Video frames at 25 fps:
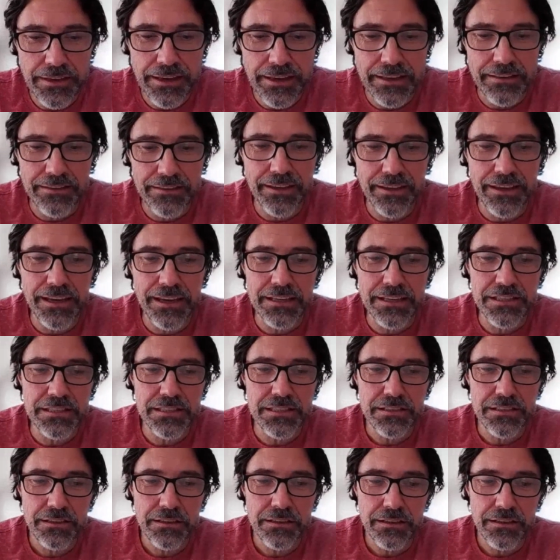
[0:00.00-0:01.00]
It
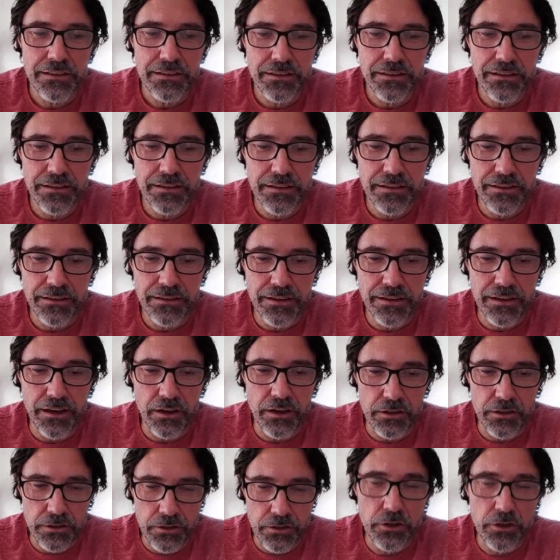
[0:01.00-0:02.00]
takes
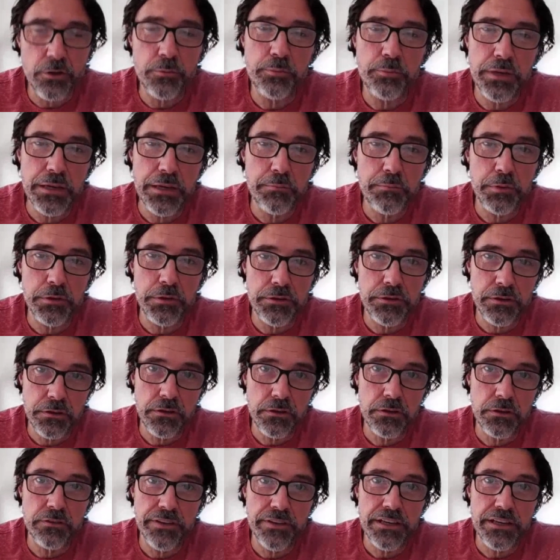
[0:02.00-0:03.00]
a lot of people and a
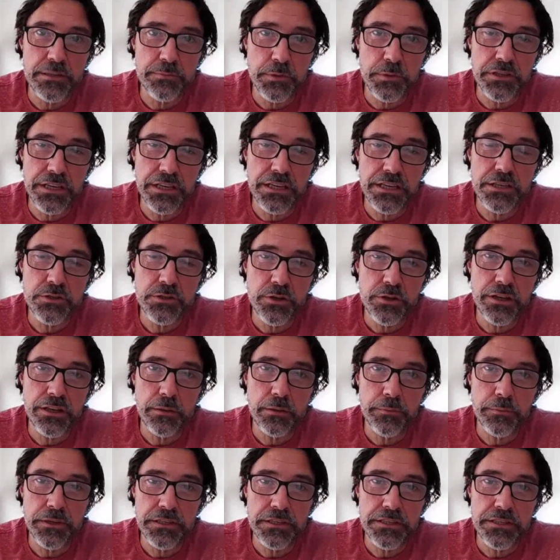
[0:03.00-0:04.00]
lot of expertise to
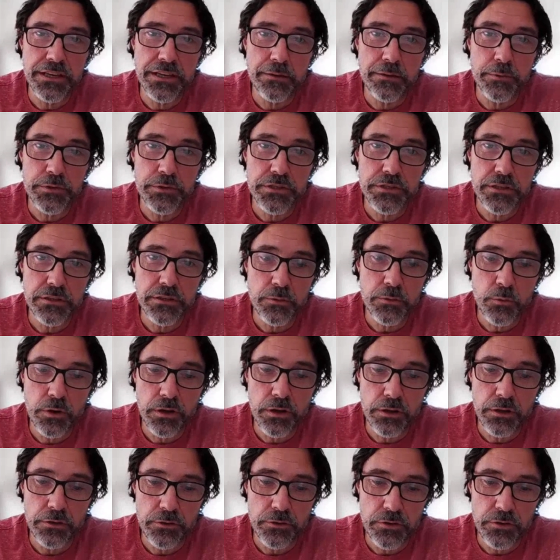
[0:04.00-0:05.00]
help these animals in the
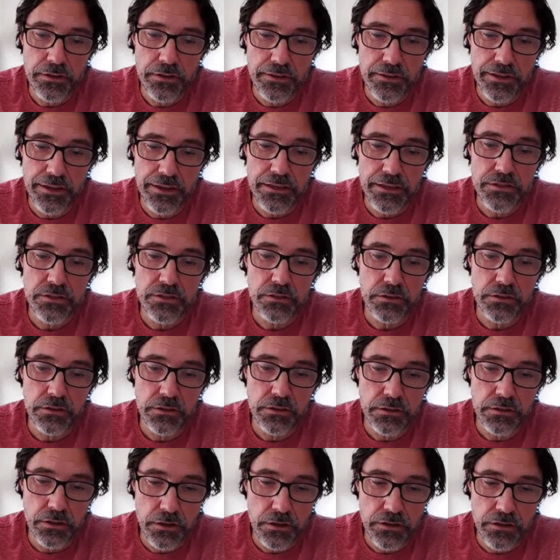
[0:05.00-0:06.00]
wild. It takes a
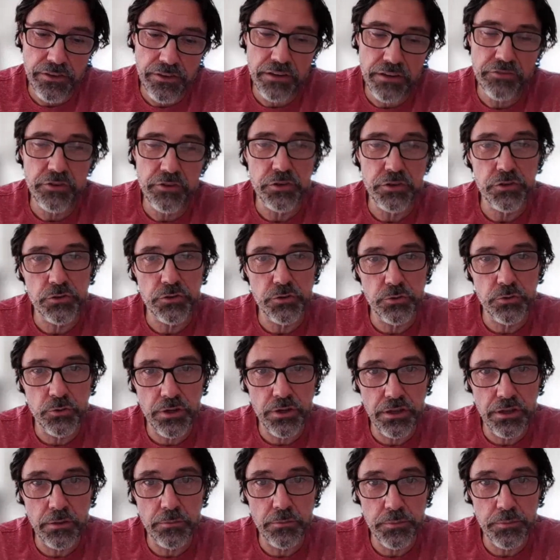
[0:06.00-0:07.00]
lot of effort to
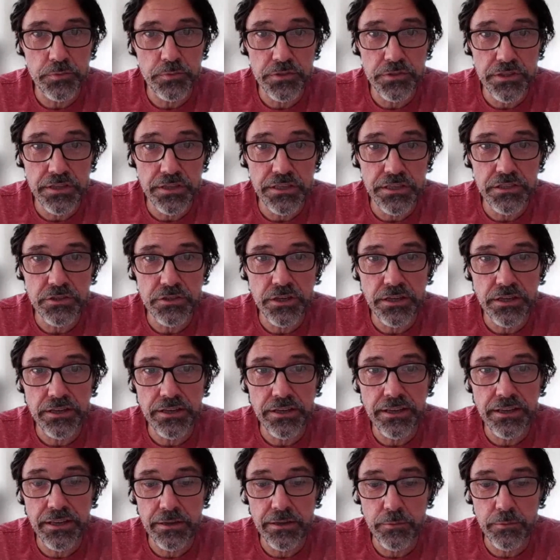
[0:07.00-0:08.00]
help these
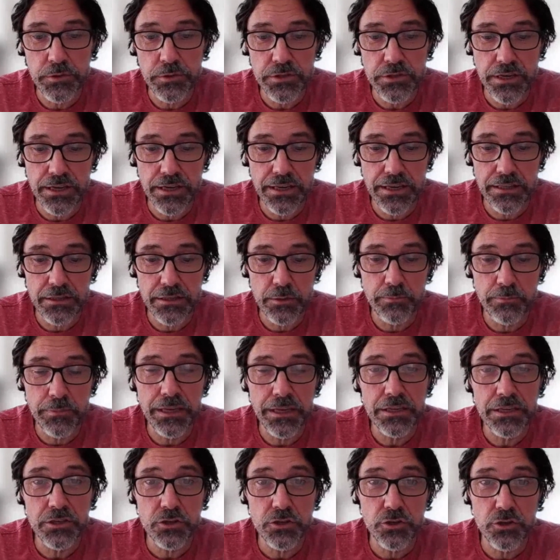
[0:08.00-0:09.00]
stranded animals and to
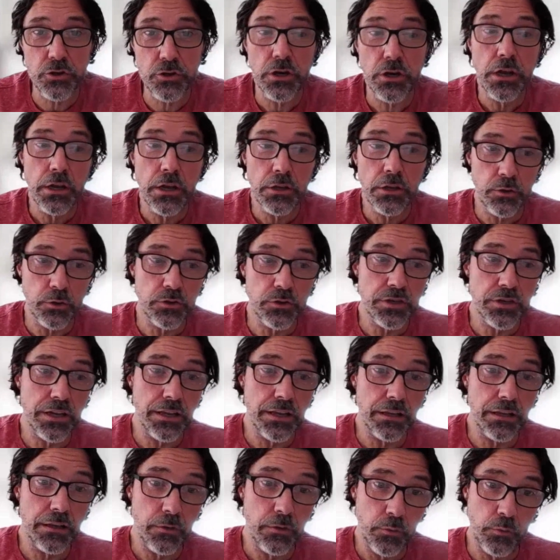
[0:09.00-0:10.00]
make sure to
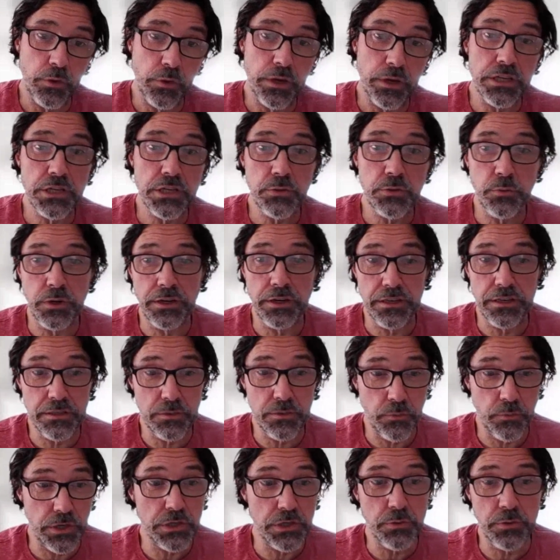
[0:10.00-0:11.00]
tell which one
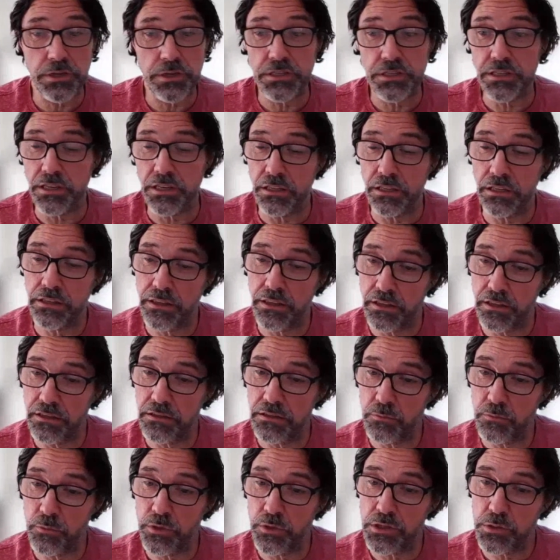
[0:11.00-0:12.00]
is
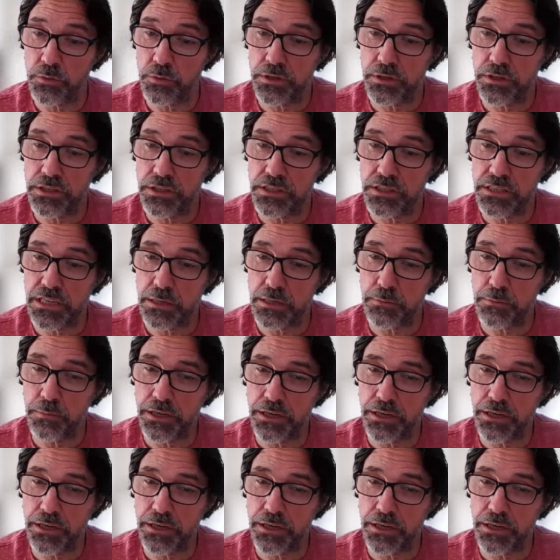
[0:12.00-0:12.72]
healthy and which one is sick.